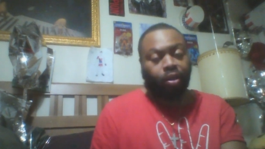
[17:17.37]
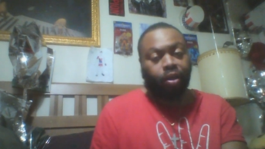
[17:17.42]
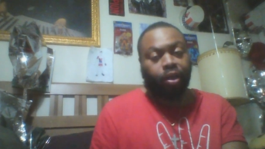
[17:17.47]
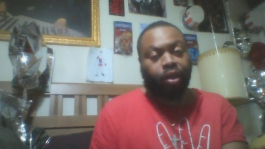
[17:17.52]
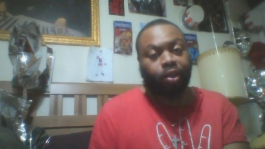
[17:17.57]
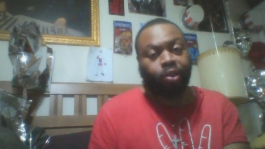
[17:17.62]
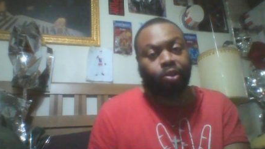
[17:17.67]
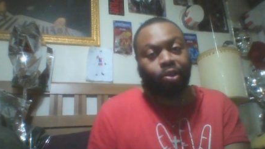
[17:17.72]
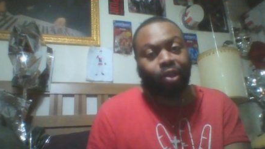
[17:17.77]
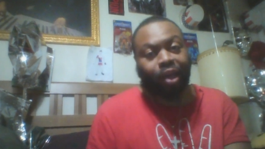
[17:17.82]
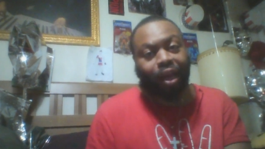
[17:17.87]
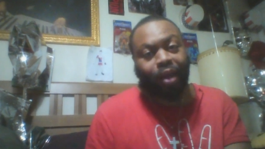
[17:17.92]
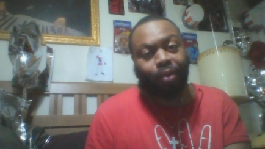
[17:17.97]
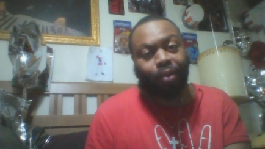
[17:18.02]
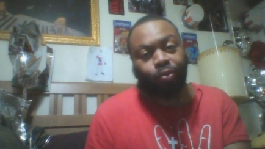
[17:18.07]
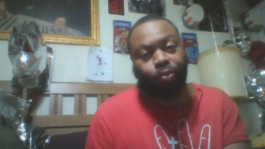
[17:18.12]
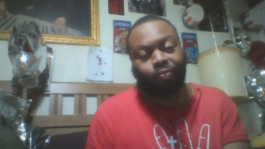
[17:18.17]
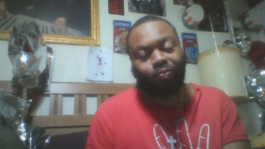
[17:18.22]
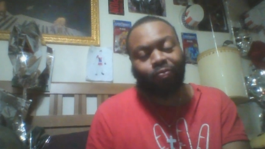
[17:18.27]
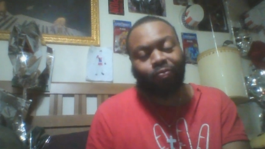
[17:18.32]
it's time
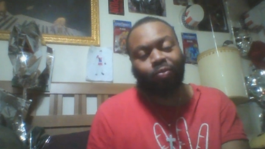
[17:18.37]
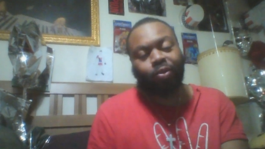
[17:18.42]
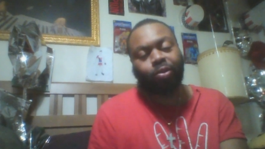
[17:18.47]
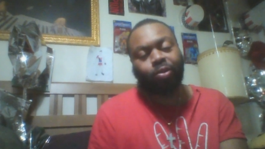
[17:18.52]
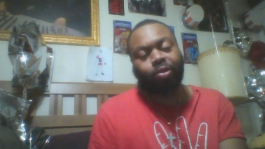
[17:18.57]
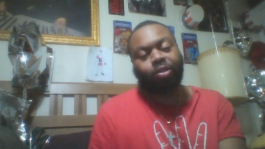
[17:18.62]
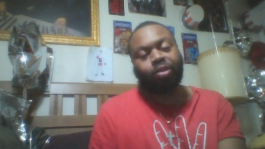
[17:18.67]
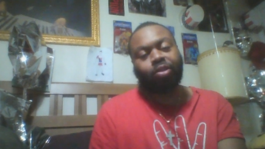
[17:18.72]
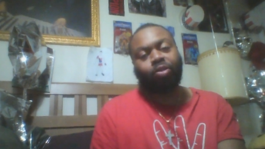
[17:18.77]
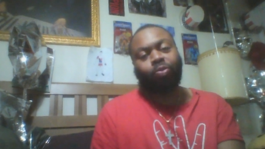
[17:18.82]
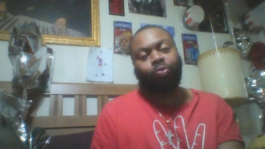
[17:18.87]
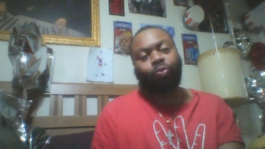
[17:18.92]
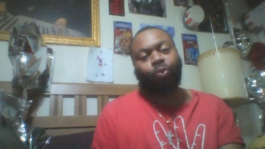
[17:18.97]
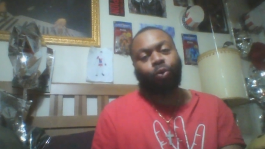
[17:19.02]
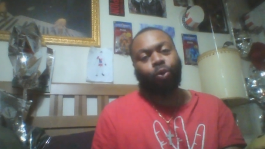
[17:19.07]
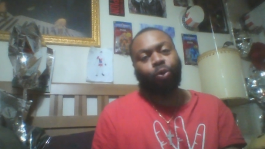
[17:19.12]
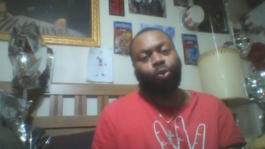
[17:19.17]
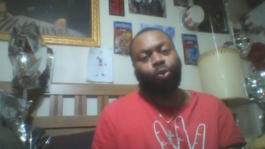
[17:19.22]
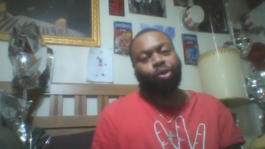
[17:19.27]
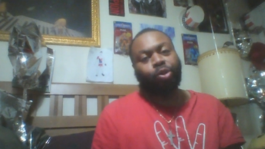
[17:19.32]
we put the
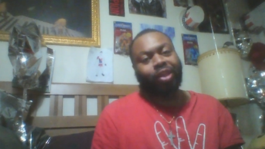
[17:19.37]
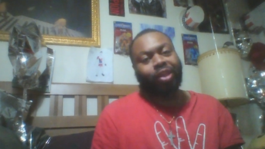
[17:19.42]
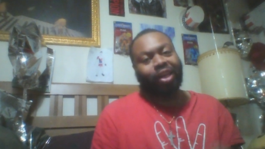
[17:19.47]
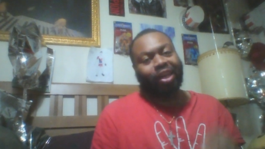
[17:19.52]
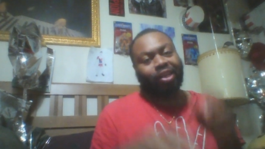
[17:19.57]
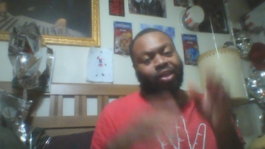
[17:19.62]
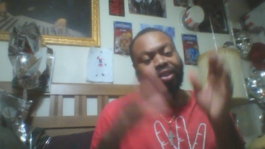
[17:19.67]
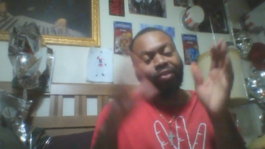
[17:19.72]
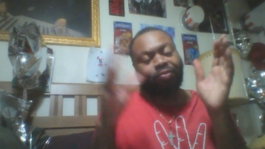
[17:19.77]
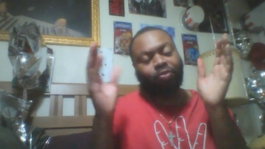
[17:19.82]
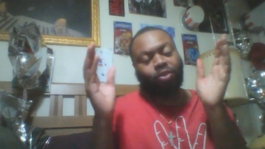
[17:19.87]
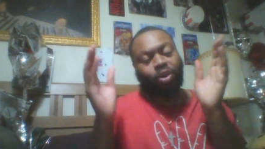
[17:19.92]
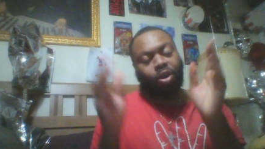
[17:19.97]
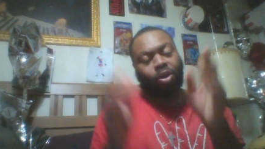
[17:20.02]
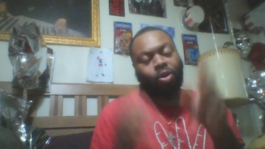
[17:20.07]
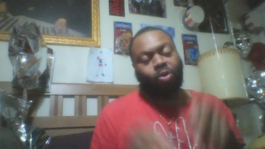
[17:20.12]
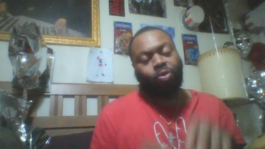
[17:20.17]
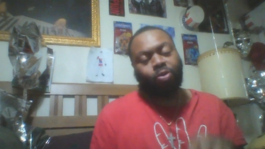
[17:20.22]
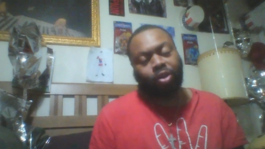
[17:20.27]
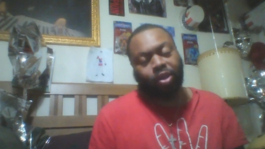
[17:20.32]
word daily
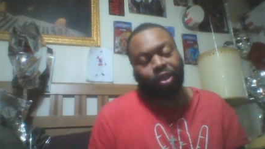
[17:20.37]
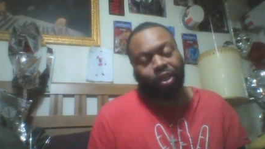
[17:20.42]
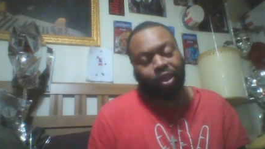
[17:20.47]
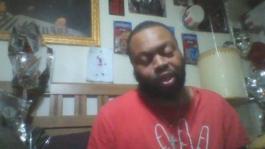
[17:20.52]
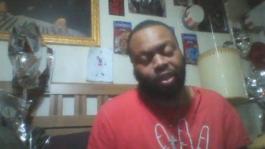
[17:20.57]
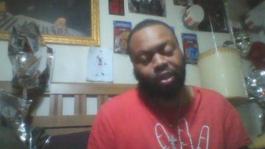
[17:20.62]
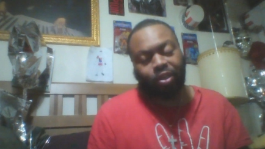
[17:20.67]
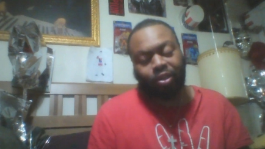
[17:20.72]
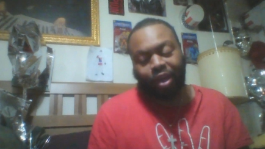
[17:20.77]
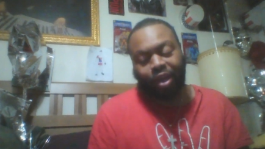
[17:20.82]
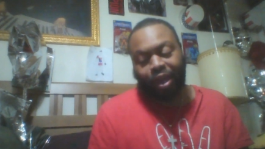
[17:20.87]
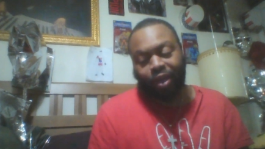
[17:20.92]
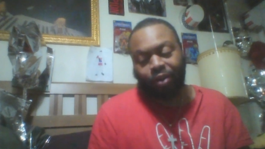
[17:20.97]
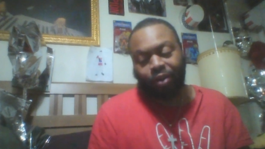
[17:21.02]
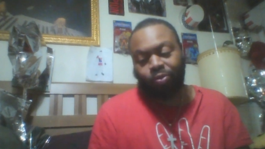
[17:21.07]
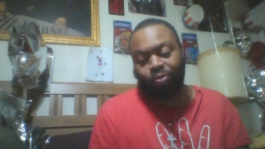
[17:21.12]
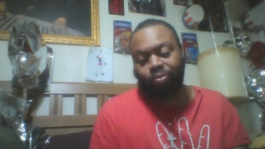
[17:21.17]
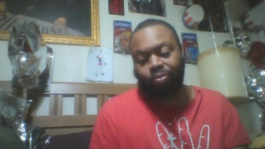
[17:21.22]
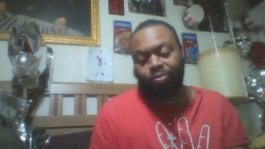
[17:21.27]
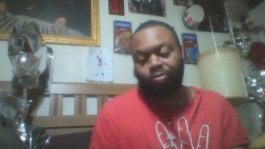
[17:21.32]
vlog in the
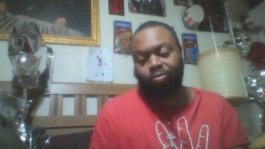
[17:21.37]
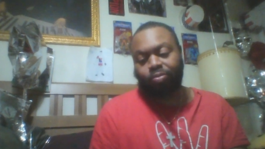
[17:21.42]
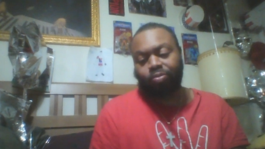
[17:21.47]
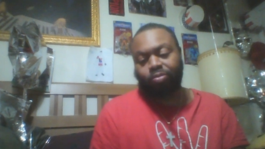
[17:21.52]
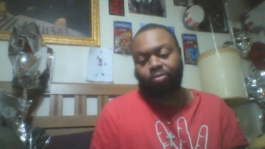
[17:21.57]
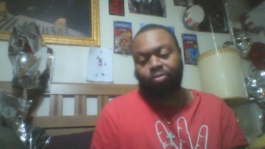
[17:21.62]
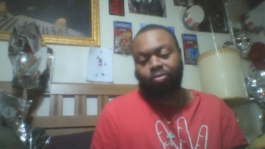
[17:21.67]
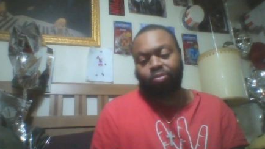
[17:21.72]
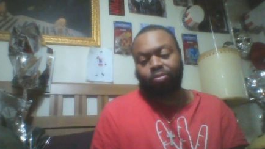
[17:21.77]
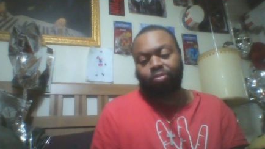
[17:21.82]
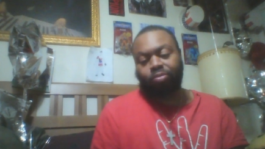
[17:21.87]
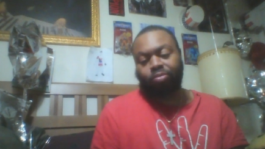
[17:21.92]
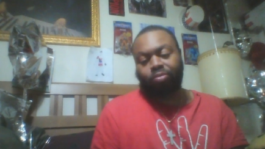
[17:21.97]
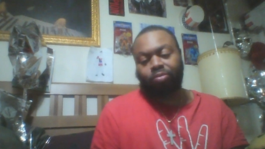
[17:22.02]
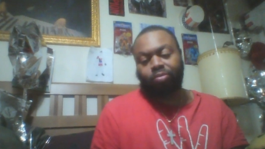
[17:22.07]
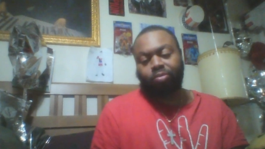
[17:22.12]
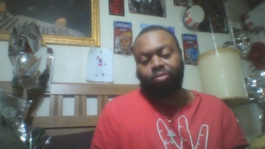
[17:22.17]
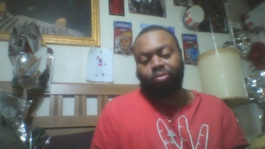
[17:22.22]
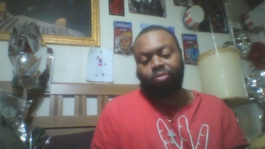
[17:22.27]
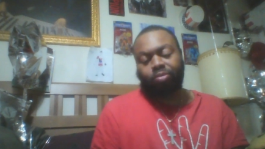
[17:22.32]
title.
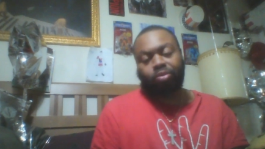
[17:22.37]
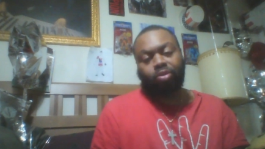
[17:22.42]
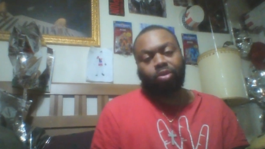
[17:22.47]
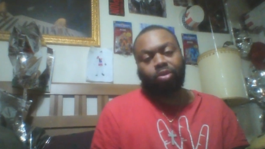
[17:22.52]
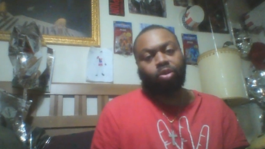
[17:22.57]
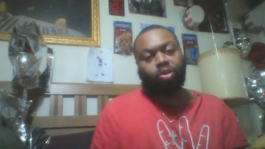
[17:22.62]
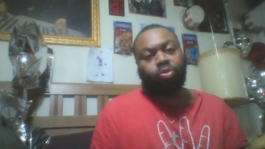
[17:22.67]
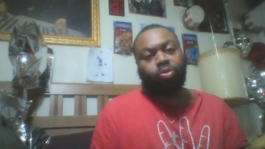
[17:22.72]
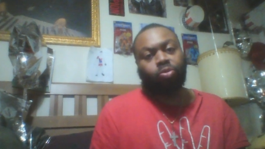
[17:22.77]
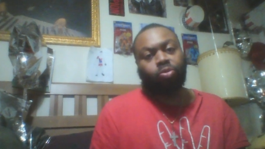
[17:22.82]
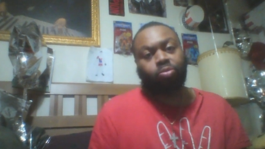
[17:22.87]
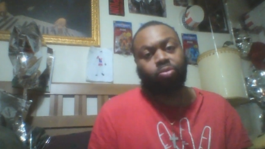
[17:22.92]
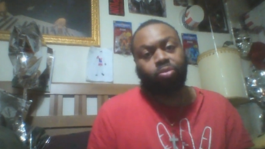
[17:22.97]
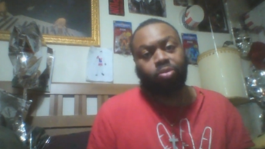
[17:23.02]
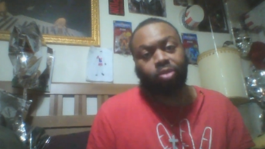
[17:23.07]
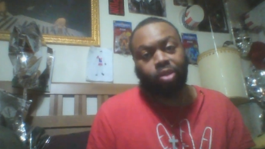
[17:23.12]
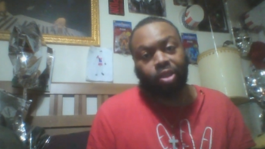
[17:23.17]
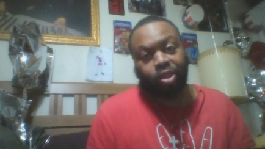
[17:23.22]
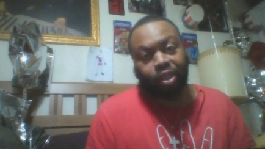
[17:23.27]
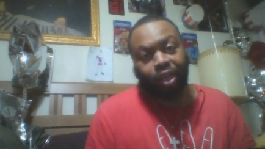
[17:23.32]
So
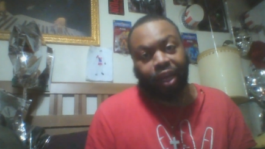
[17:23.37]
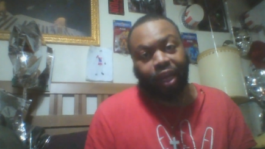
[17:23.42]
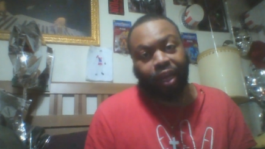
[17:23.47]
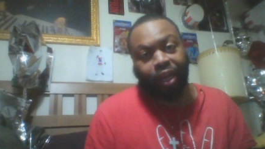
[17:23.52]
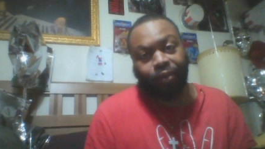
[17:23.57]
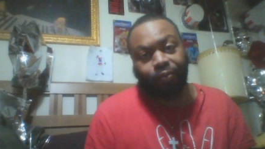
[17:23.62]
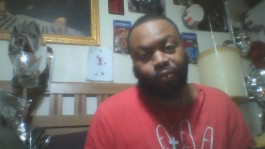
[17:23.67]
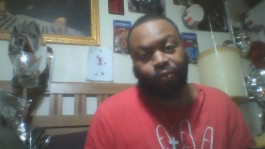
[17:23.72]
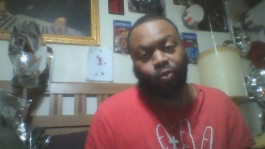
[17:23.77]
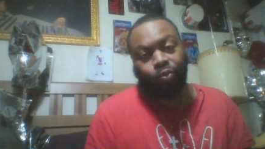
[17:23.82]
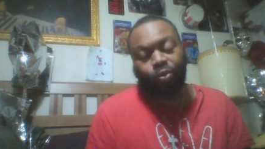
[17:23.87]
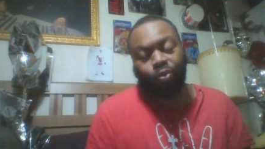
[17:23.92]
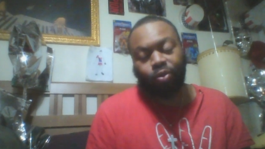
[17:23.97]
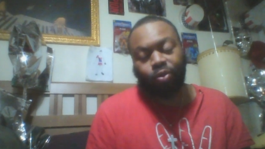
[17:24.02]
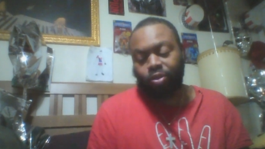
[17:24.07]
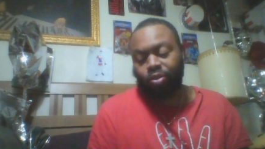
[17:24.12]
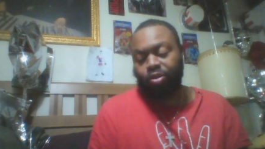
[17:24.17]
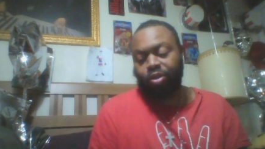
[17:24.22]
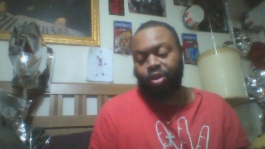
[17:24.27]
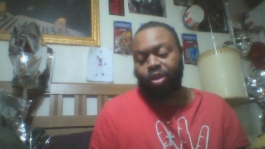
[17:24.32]
today, of
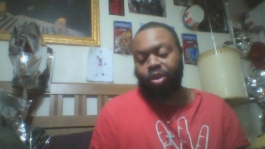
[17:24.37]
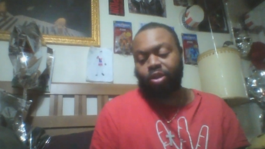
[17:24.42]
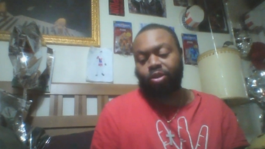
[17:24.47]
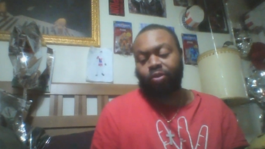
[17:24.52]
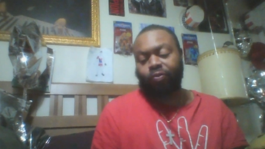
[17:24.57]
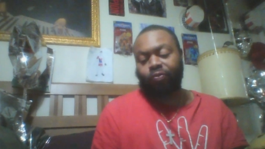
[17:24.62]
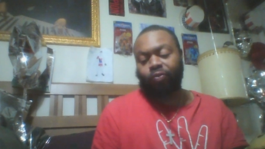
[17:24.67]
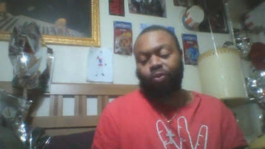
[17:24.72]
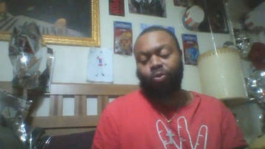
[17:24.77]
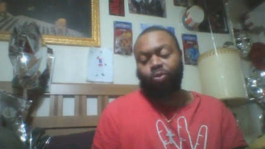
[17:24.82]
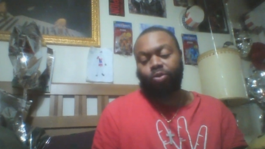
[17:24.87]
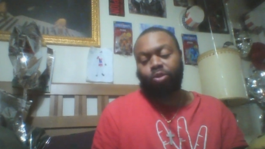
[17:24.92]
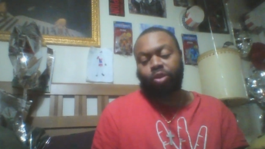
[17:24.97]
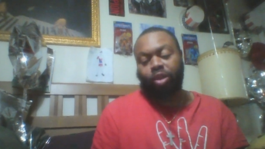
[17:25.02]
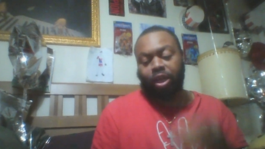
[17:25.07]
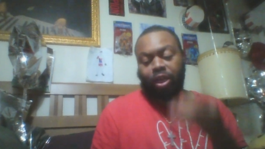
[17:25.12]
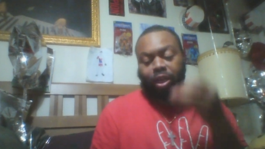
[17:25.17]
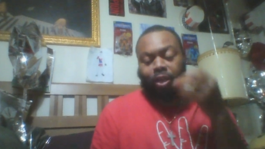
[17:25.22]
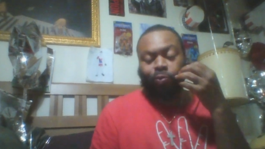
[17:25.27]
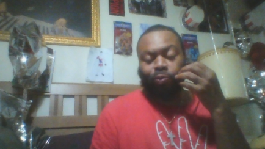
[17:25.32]
course, is the first
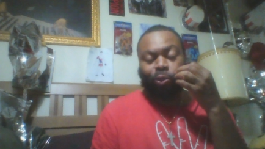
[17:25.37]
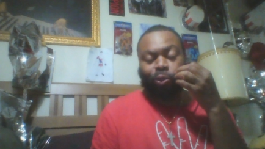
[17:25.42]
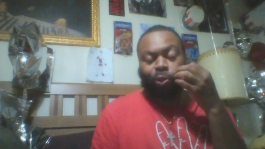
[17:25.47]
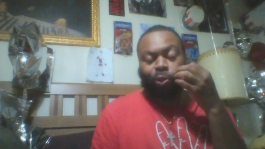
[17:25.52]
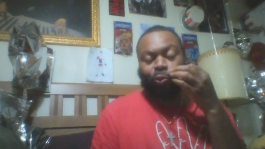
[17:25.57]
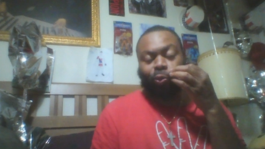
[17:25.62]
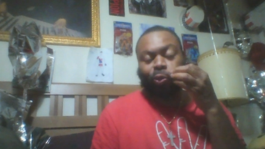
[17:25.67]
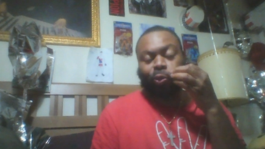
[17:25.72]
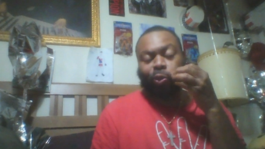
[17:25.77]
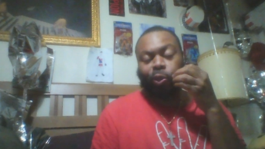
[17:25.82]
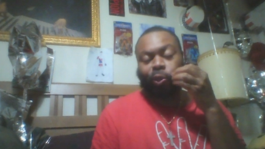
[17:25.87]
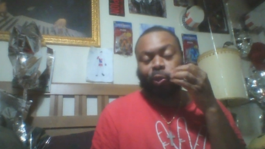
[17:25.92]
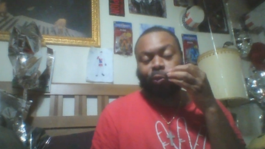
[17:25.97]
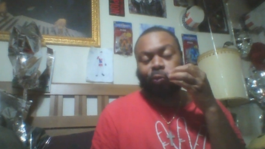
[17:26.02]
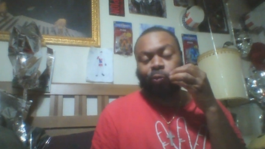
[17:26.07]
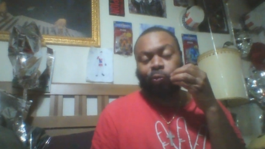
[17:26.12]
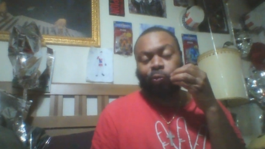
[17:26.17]
day that we doing that.